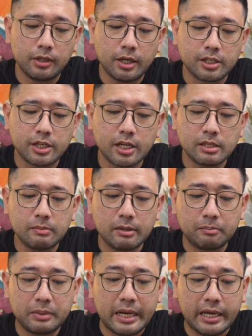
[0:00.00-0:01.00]

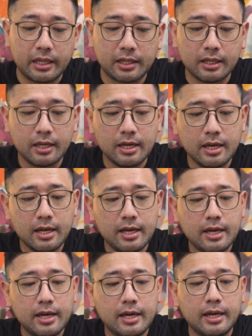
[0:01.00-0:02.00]
adjustment plate,
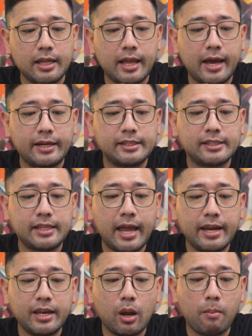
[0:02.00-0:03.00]
it has
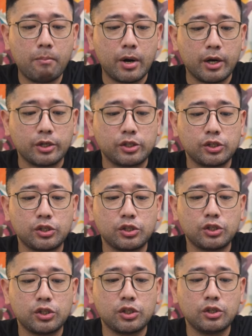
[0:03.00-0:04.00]
10
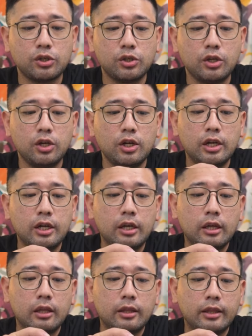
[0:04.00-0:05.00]
numbers.
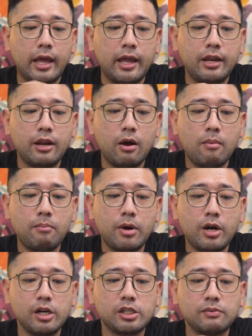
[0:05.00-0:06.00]
10
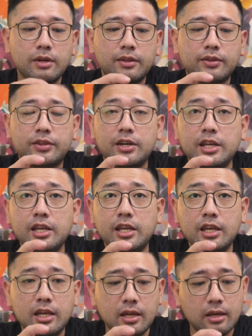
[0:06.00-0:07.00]
numbers with
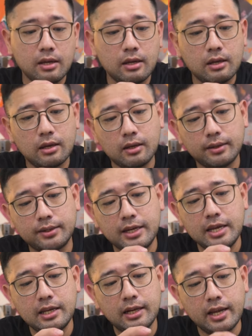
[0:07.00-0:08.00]
three
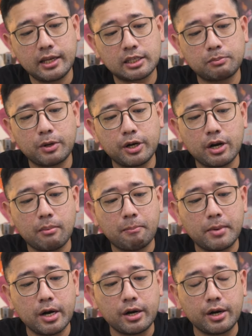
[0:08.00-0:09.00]
clicks per
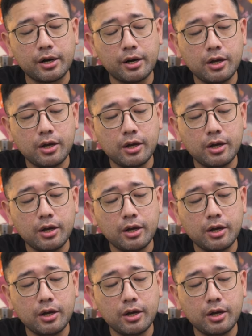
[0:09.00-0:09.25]
number.